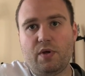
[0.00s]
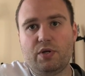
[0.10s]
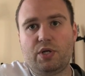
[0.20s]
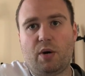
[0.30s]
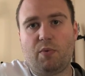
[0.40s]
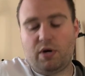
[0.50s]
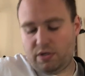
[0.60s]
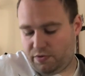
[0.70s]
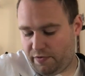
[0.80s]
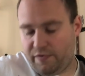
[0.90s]
top
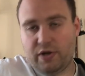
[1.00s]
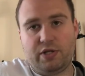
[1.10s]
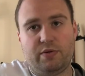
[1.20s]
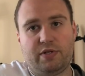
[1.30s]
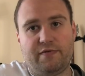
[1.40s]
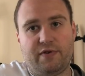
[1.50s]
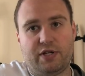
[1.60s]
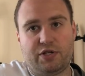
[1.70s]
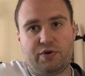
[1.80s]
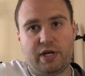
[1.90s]
one referred to as the
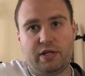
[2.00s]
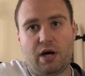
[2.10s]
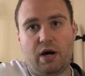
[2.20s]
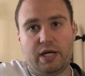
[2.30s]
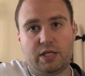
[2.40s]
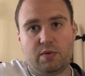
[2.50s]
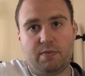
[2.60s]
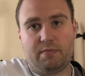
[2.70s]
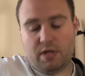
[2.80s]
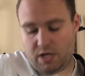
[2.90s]
first string, the highest
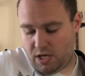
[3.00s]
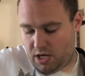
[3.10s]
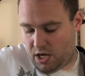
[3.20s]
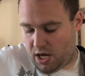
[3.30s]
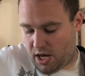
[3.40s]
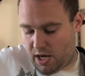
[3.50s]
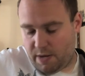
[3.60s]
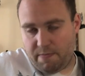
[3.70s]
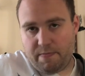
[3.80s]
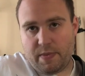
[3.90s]
one,
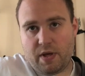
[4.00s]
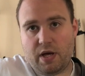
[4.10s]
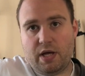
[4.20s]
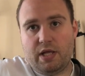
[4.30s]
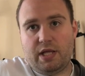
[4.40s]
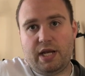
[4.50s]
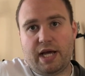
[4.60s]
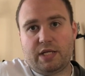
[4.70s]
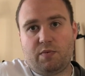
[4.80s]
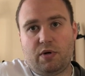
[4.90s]
the
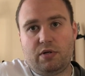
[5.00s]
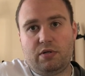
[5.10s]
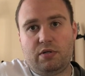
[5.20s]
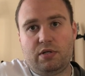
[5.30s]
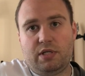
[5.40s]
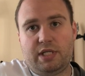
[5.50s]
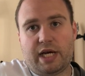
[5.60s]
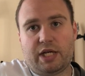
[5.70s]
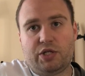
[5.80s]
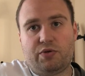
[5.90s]
next one,
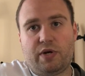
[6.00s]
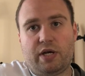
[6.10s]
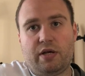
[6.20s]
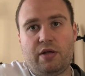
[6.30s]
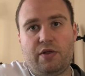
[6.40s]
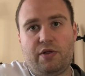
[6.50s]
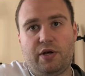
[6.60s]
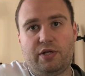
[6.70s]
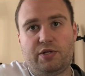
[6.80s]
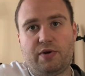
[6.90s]
second string,
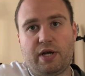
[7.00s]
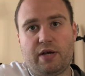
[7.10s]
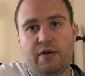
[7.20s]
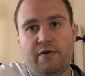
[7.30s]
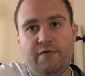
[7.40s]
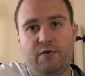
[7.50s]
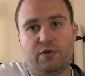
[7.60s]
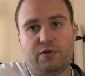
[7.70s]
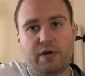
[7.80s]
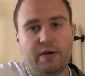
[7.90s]
third string, fourth
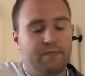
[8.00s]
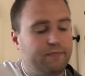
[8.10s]
string.